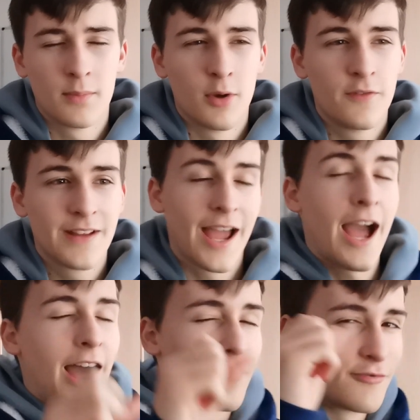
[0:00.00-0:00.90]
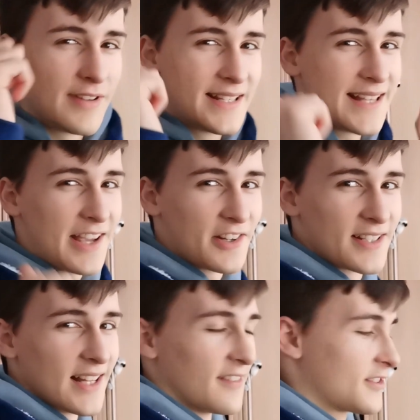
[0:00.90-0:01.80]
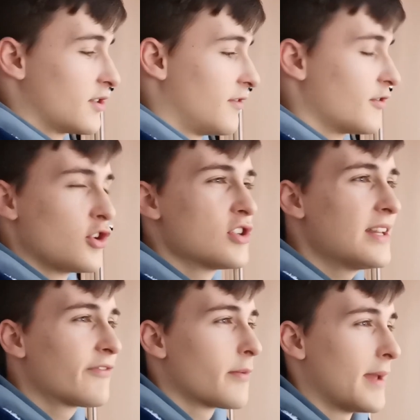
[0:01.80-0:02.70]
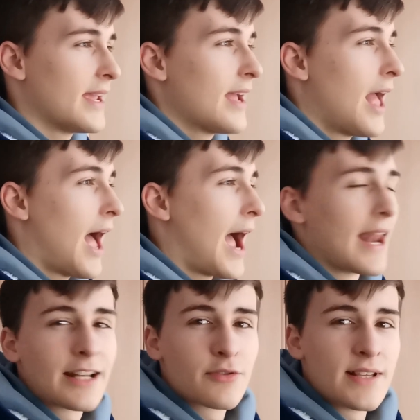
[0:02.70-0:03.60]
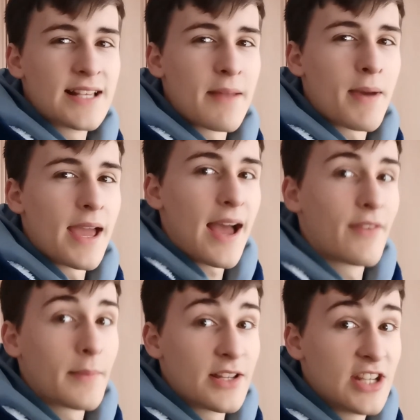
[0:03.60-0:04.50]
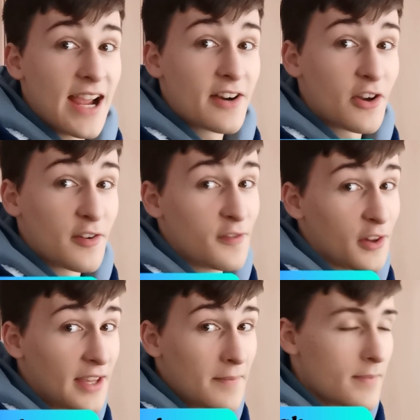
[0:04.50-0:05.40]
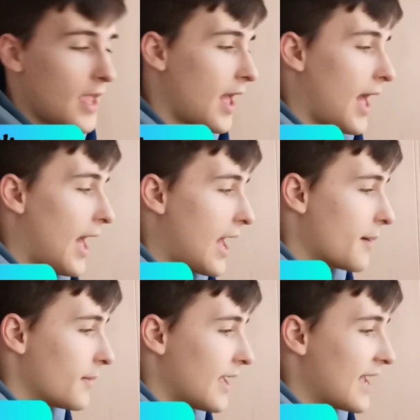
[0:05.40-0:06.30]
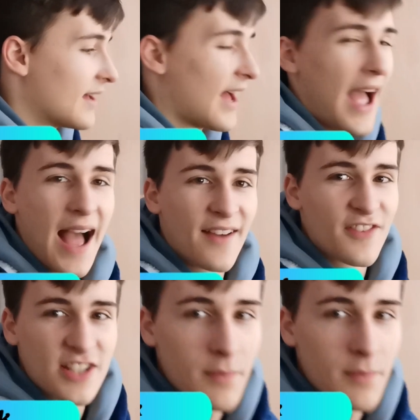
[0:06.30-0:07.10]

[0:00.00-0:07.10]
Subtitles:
moved, and reset yourself. So usually for me, I like to reset by having my chair down fully. For